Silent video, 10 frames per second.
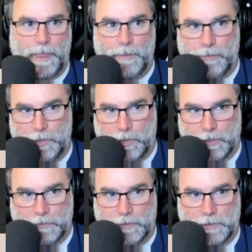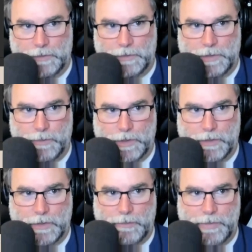Beautiful.
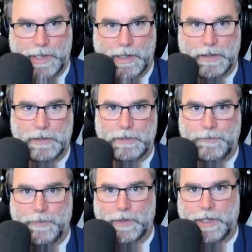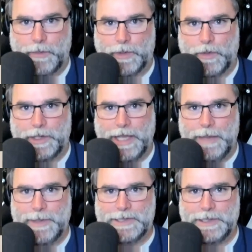Compile. Okay, we're going to
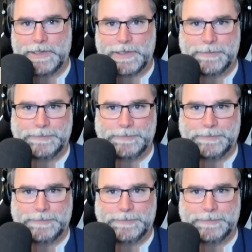game instance.